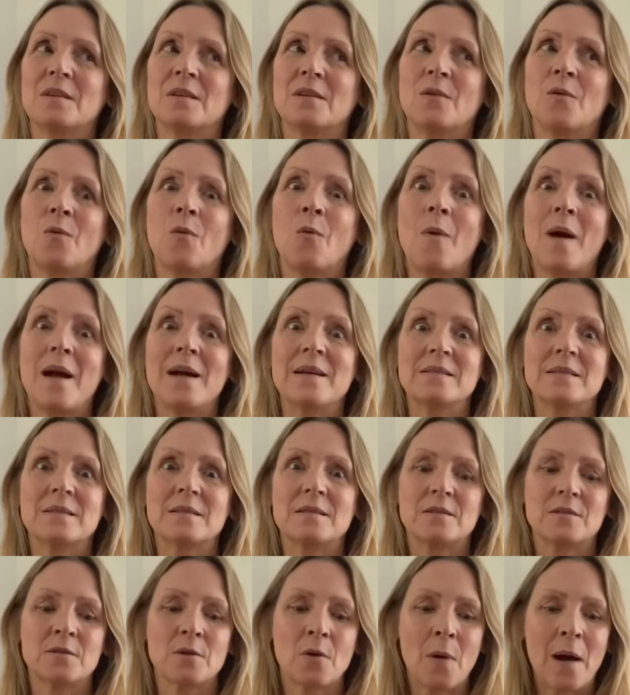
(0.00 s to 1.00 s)

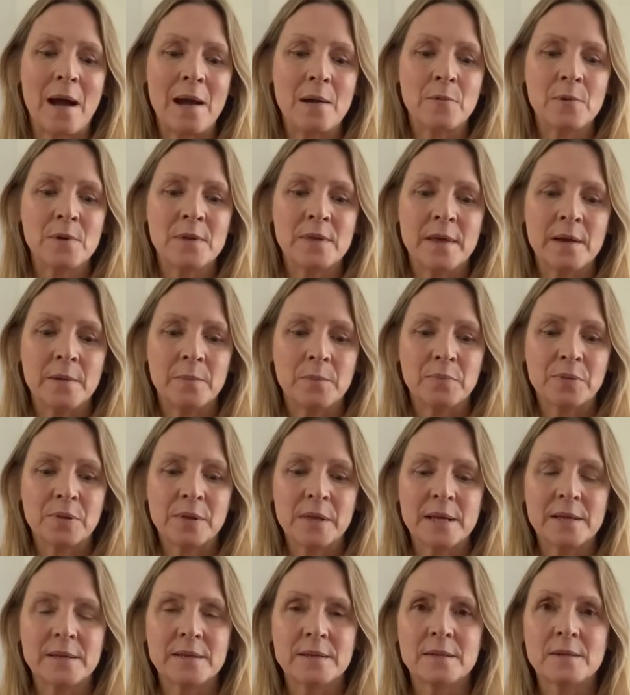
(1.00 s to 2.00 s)
west. So I would then
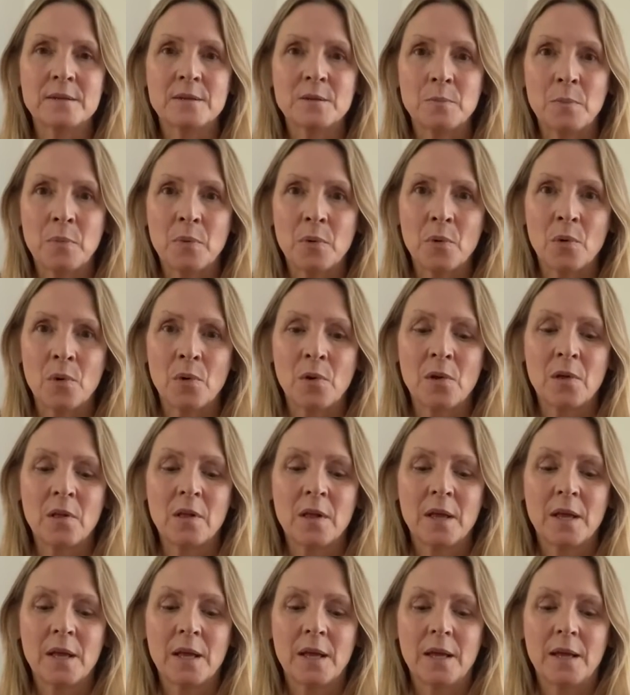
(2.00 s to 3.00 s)
place this bowl
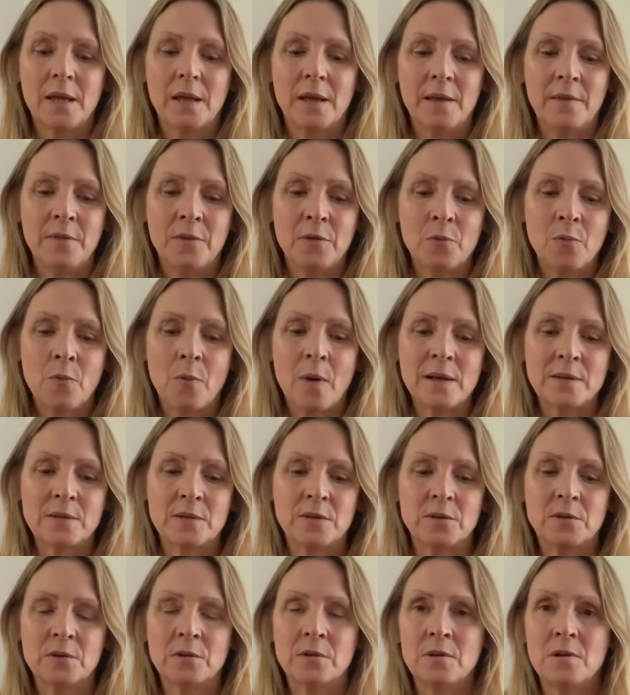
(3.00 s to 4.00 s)
in the
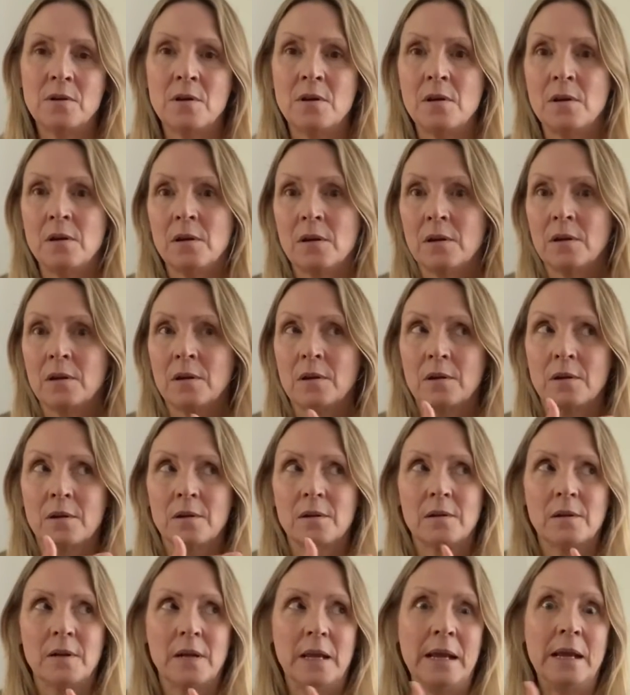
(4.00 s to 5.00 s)
western
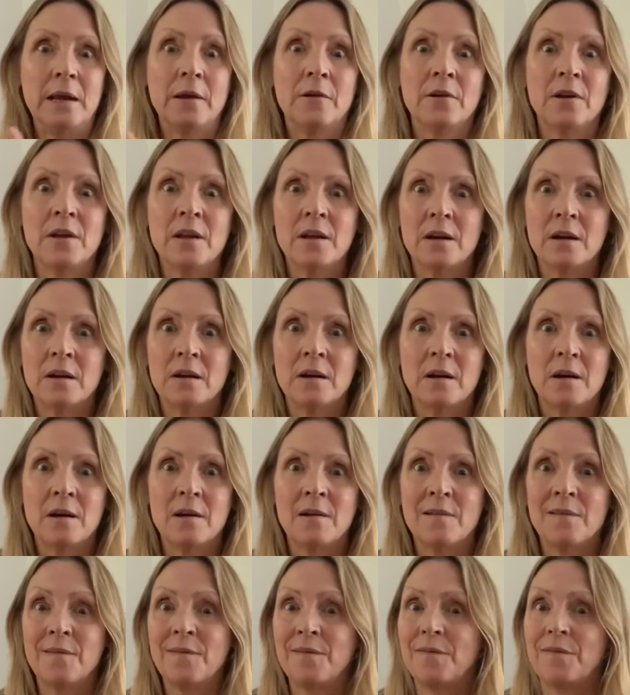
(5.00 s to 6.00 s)
area
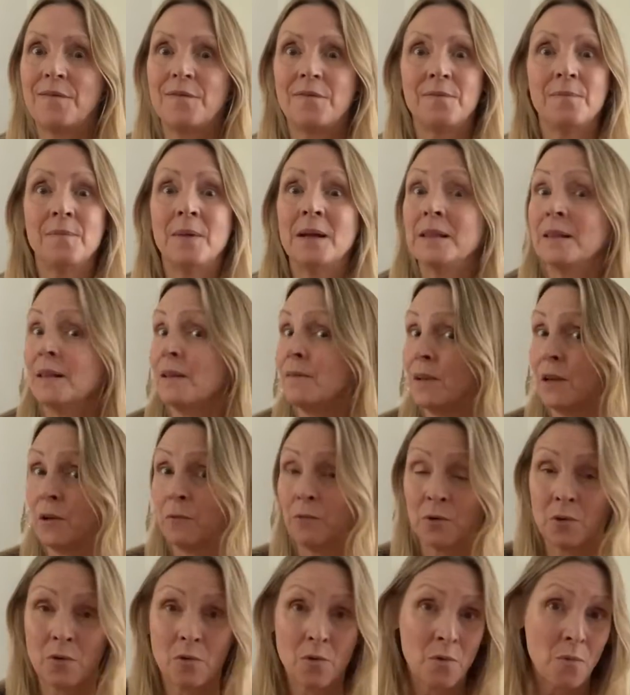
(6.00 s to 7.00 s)
of my living
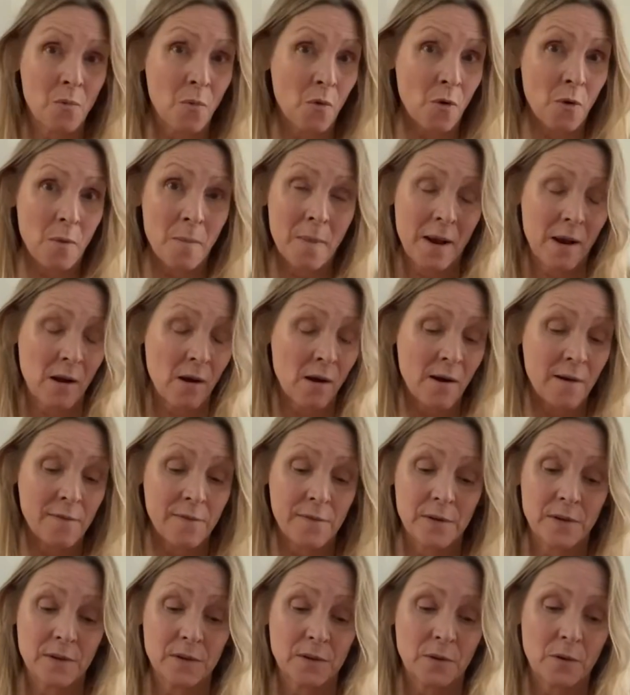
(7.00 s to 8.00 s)
room or my
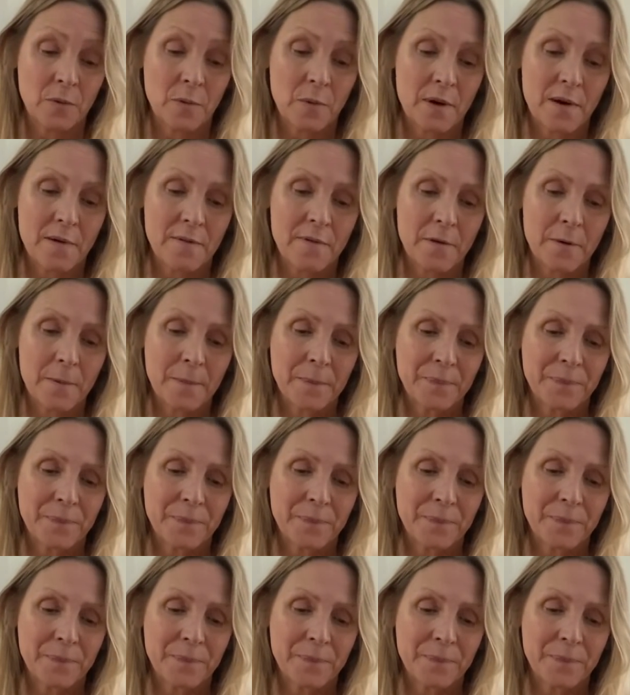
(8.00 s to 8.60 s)
office or whatever.